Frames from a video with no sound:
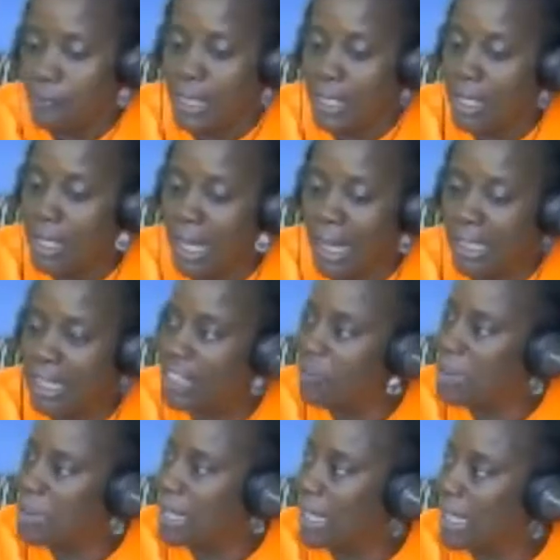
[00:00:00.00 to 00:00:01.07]
God give
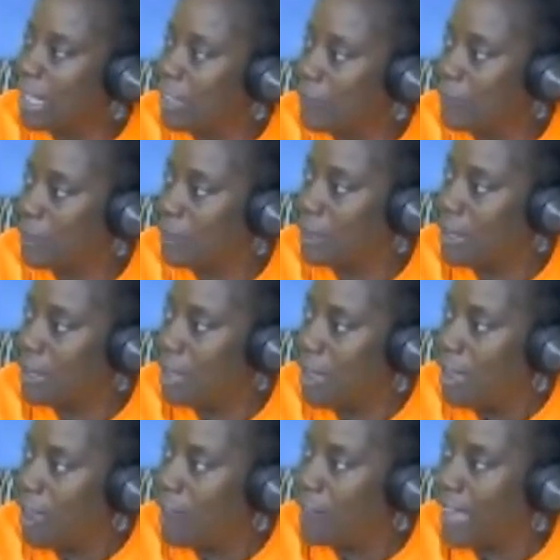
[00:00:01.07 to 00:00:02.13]
me that gift
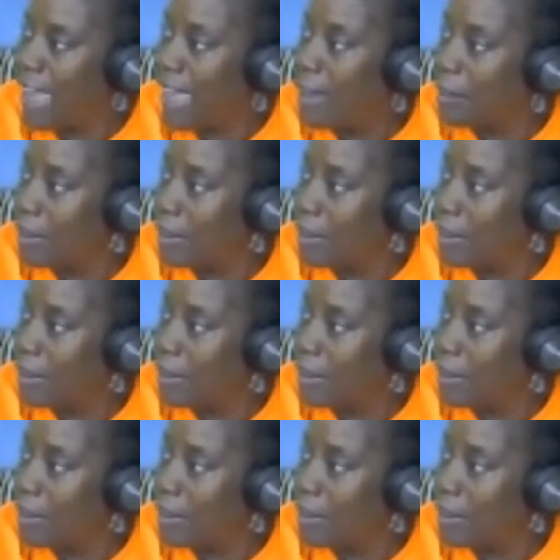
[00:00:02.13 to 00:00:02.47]
of gab